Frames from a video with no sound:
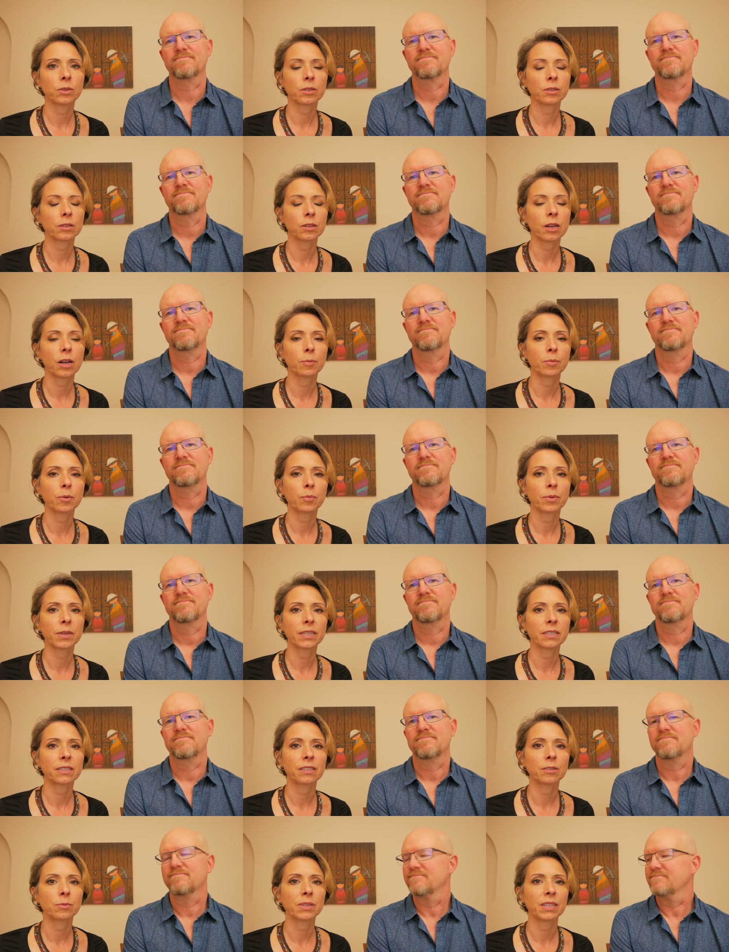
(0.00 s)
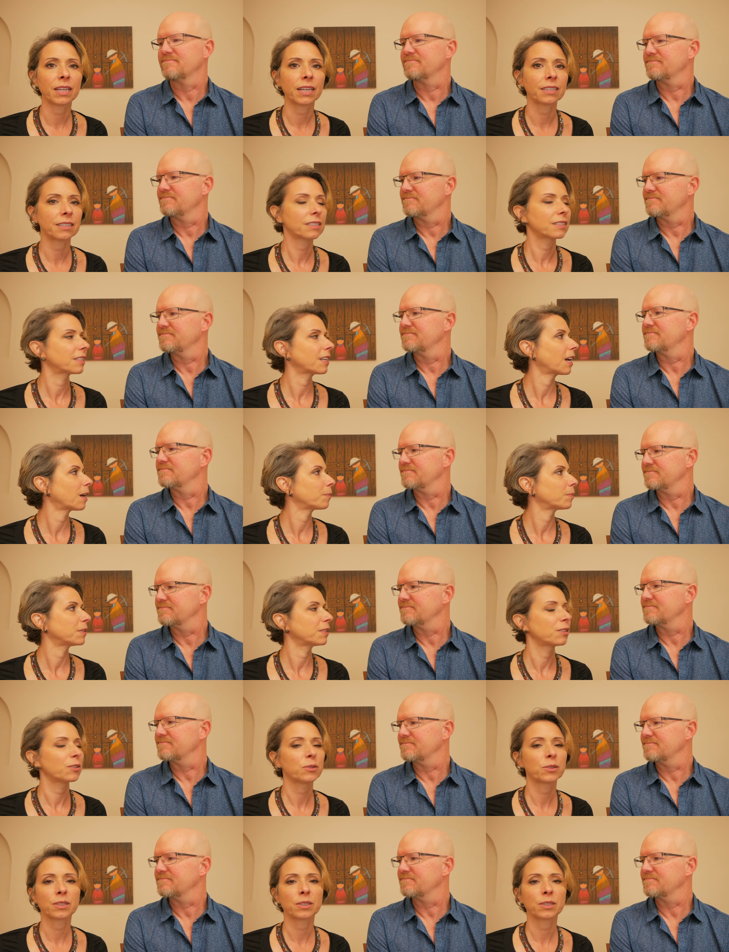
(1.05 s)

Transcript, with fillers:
Speaker 1: a couple places we'd like to stop and do